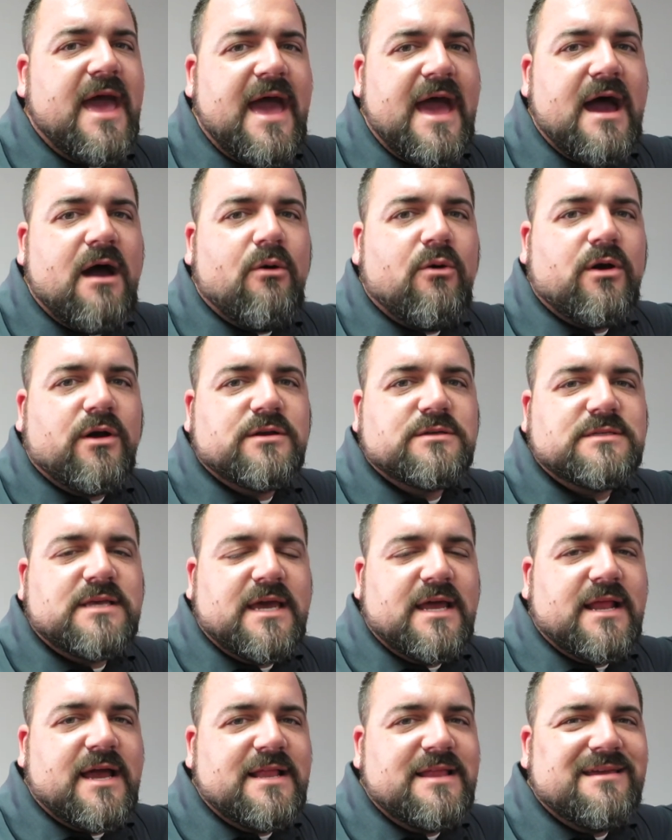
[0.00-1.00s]
hours,
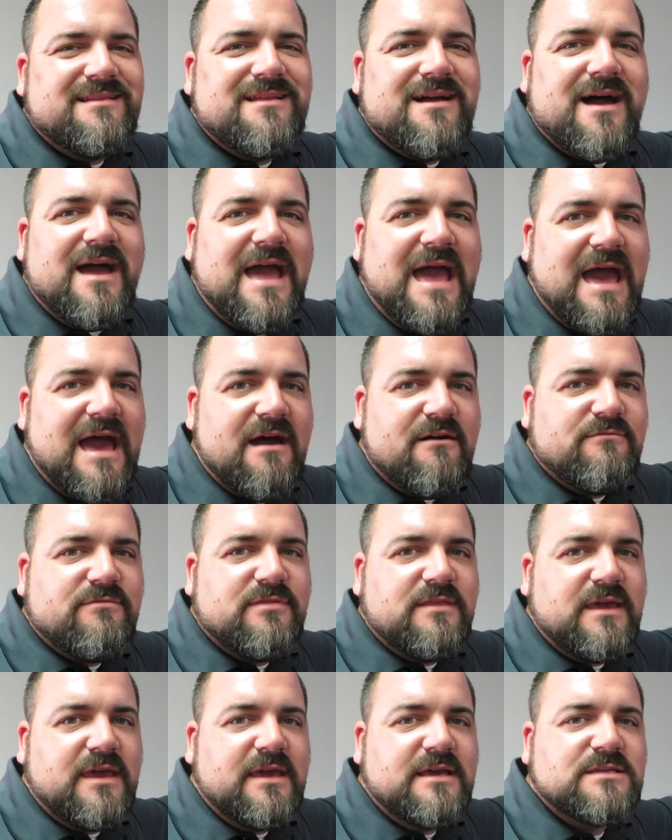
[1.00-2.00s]
and I did not
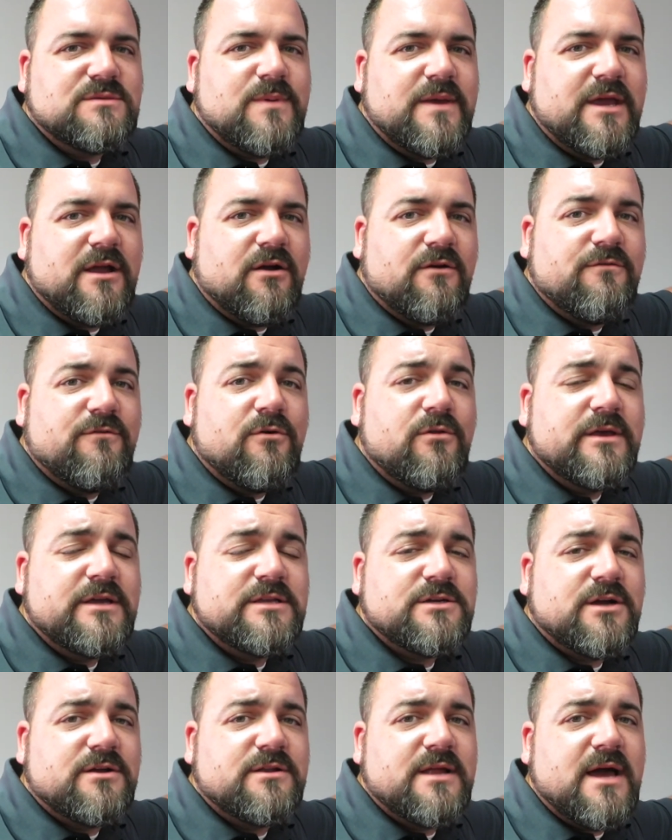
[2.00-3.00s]
have the speaker fully
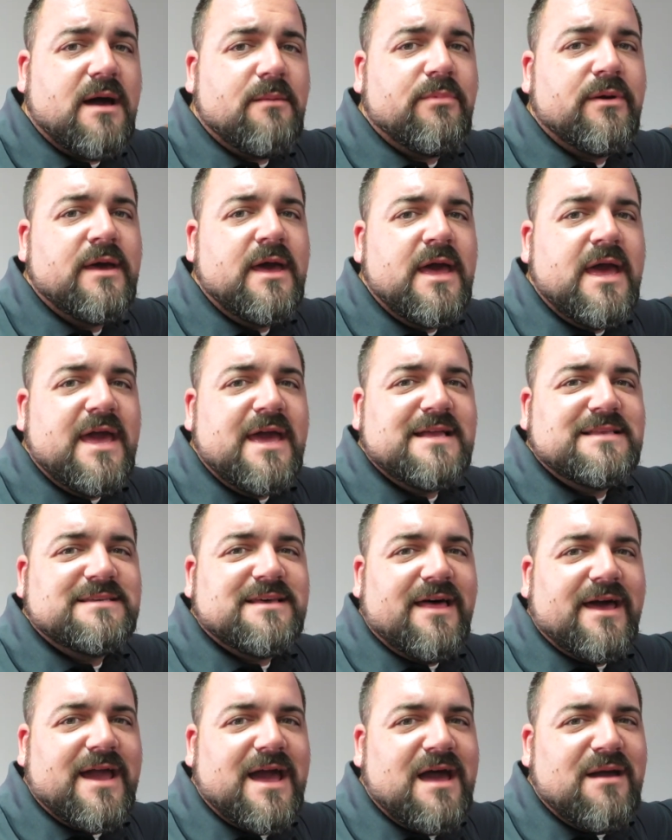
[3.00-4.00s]
turned up
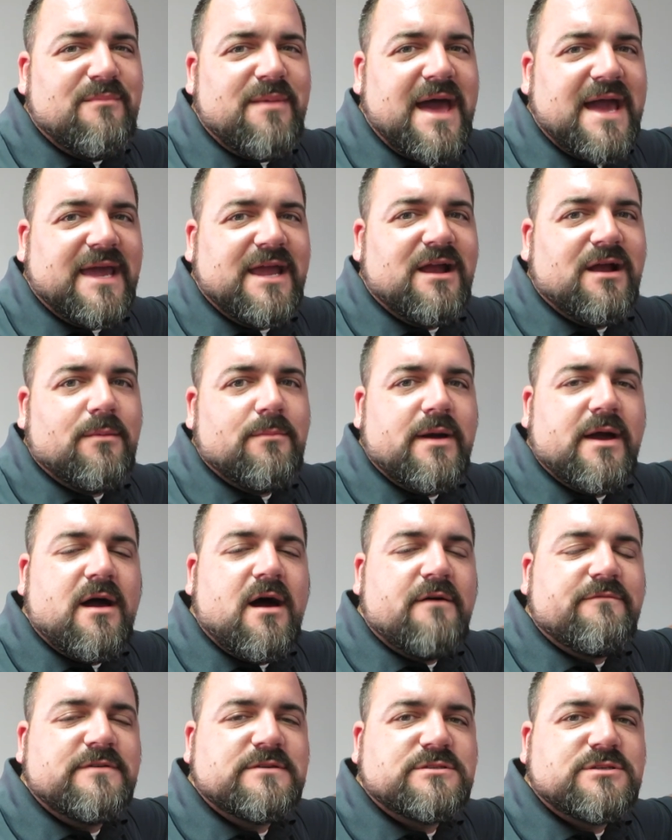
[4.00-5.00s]
until I got back here at my
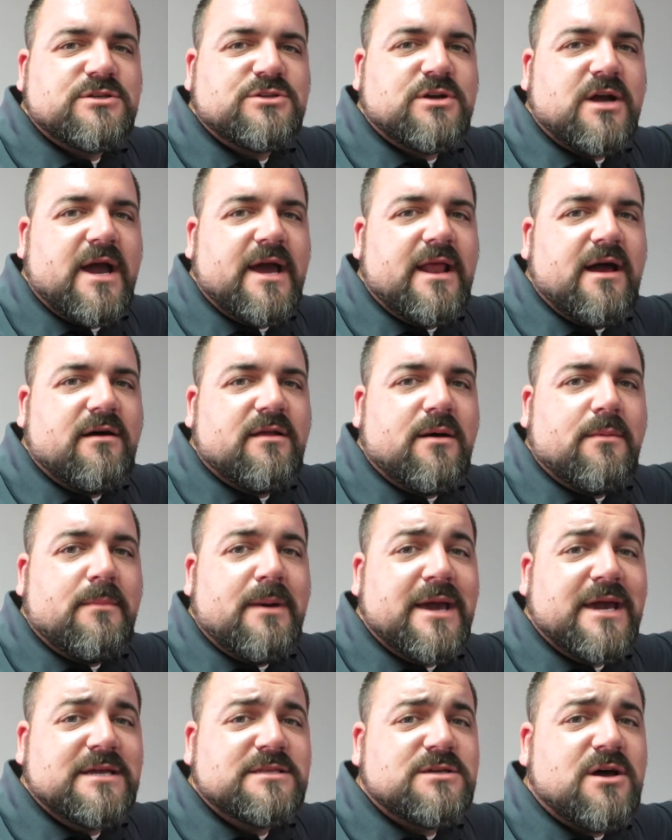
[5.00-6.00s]
office to try it out on
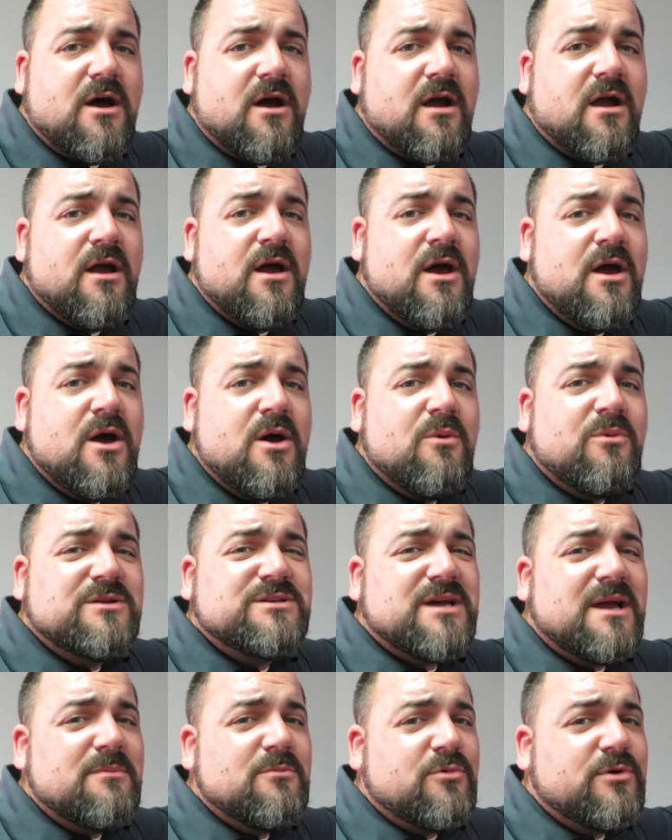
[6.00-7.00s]
my guitar,
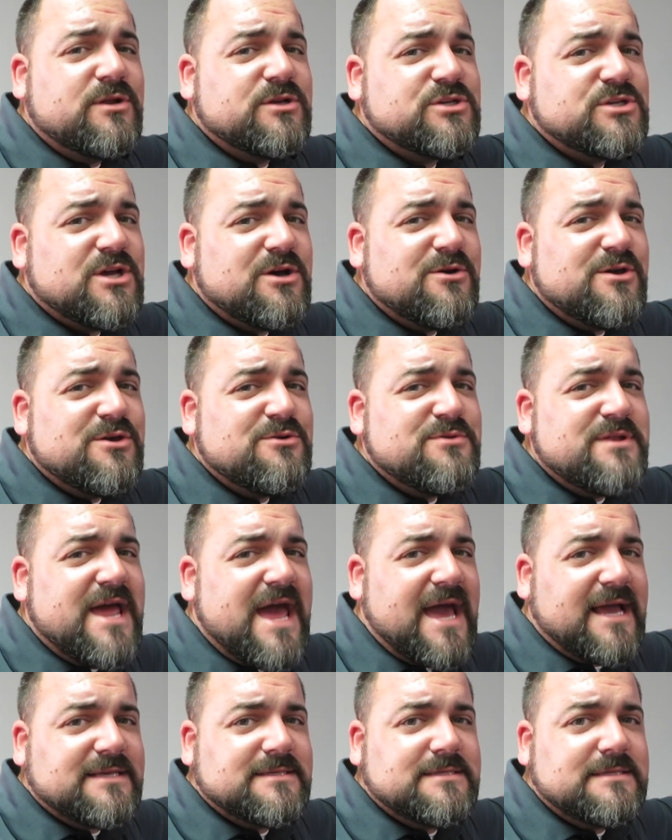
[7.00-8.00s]
which I'm going to show you
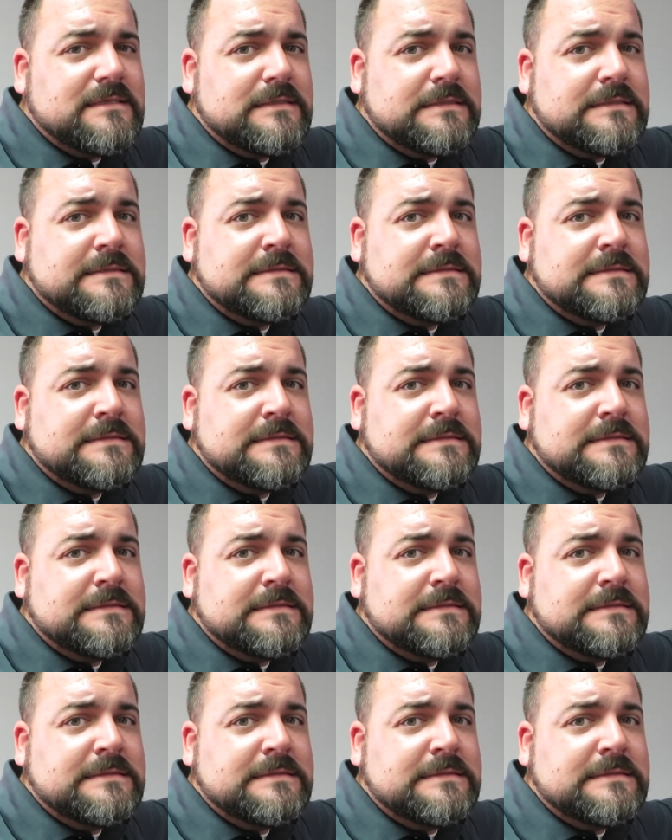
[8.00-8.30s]
next.